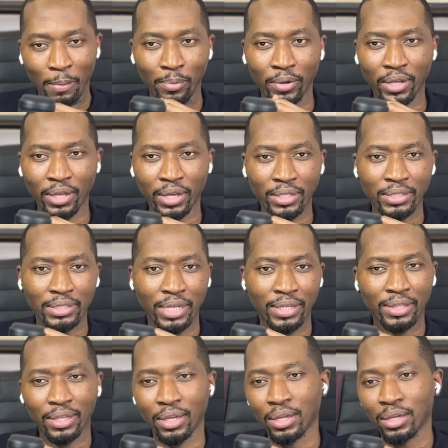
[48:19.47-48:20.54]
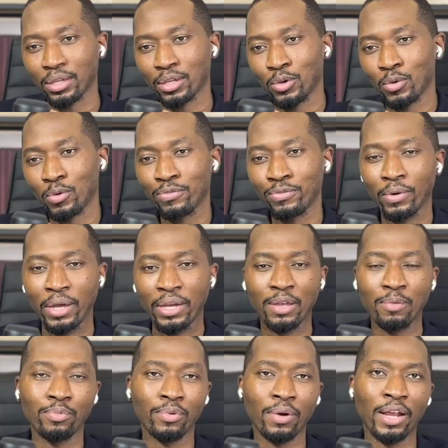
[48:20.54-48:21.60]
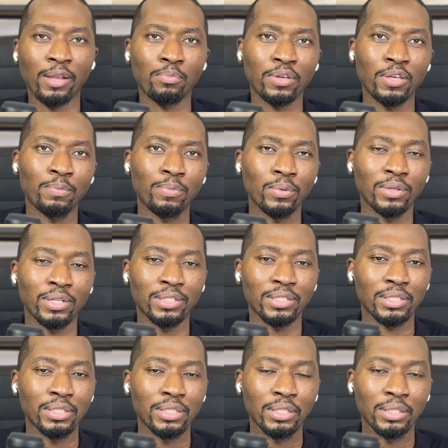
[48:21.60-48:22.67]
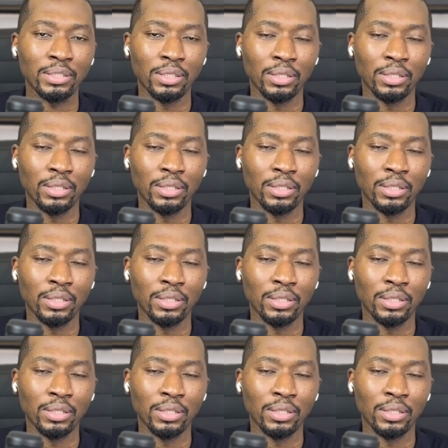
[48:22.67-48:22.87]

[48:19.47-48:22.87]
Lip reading: But yes, I think, for any brand people listening,